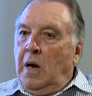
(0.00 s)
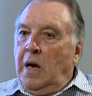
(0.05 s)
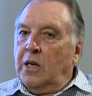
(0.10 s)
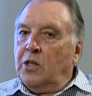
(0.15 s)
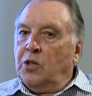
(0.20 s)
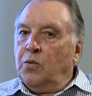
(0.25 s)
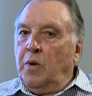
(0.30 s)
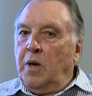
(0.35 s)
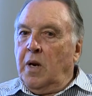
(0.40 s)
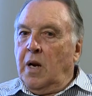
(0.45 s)

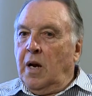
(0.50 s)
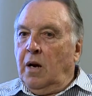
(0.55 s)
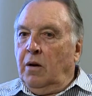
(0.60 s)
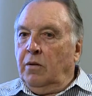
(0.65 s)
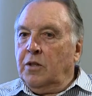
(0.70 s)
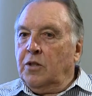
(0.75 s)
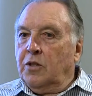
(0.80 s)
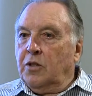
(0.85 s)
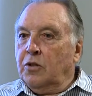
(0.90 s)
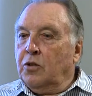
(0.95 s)
As we're
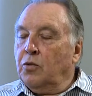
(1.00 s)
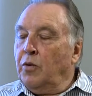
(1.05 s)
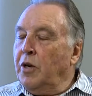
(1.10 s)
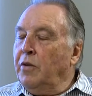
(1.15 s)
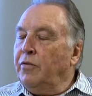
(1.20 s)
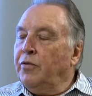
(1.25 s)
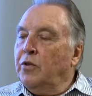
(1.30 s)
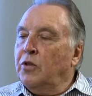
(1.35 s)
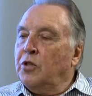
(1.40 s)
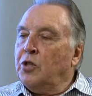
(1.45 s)
now in the
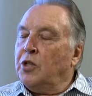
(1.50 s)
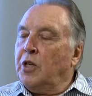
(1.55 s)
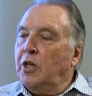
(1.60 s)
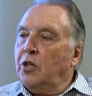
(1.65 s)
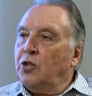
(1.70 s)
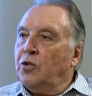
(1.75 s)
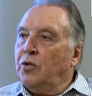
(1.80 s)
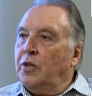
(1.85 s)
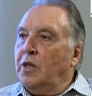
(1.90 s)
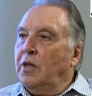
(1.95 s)
21st
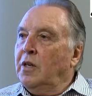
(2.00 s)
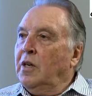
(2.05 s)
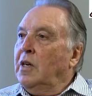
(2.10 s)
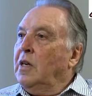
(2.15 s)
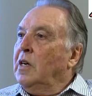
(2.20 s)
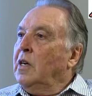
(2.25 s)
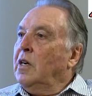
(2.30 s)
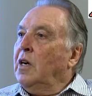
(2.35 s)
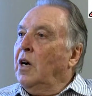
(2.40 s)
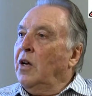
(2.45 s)
century,
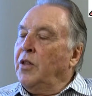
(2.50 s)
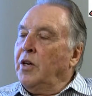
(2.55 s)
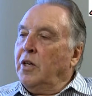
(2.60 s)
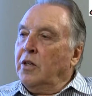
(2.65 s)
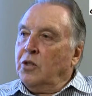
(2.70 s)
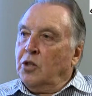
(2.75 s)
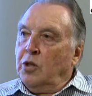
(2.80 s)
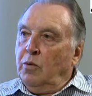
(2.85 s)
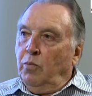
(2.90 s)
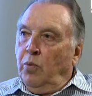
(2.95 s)
I
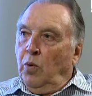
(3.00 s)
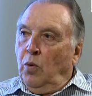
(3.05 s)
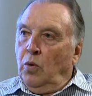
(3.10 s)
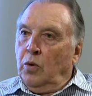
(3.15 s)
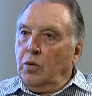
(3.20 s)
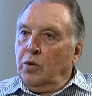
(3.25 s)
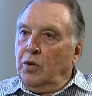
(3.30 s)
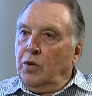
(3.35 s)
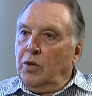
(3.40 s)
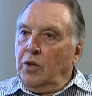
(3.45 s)
think it's
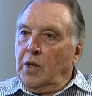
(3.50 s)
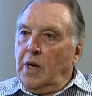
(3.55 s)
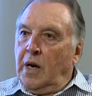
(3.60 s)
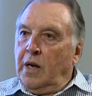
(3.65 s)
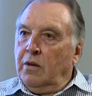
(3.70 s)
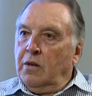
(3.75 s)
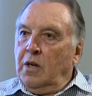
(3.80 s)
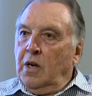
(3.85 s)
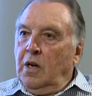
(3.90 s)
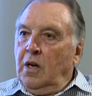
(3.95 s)
important
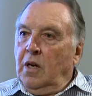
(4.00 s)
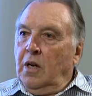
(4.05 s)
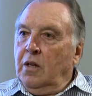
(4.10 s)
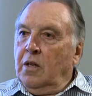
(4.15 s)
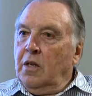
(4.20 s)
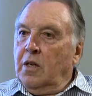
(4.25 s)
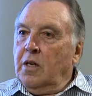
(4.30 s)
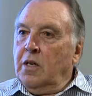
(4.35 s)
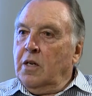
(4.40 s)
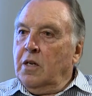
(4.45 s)
that
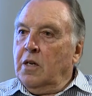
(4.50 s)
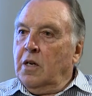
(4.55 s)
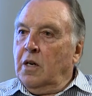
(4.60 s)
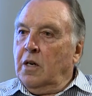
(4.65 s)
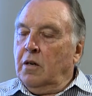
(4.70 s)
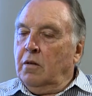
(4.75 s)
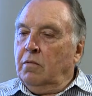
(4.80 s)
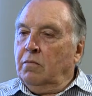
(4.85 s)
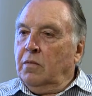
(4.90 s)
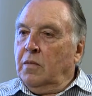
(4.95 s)
the
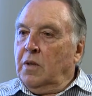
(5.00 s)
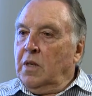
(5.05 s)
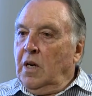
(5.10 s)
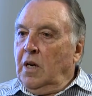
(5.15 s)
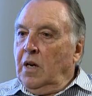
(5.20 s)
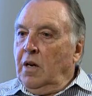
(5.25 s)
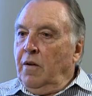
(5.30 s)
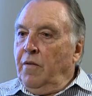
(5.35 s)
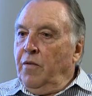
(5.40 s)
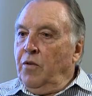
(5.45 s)

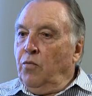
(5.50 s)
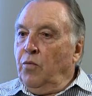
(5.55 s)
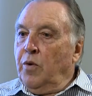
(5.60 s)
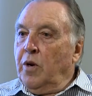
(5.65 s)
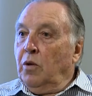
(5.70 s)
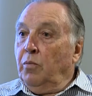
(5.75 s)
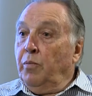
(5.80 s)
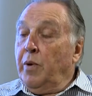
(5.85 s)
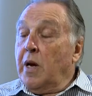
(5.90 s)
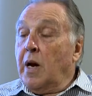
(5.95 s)

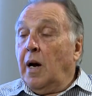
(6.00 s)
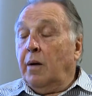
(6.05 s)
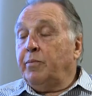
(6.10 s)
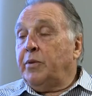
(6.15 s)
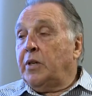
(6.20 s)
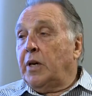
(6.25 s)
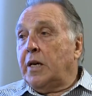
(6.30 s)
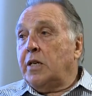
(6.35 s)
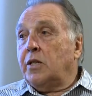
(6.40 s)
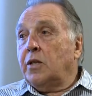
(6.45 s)
reel be
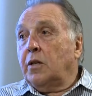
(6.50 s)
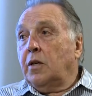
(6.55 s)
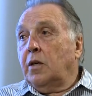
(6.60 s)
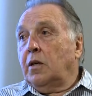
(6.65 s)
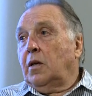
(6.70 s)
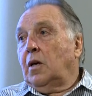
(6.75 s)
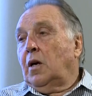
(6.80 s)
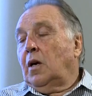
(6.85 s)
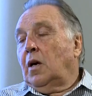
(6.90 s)
updated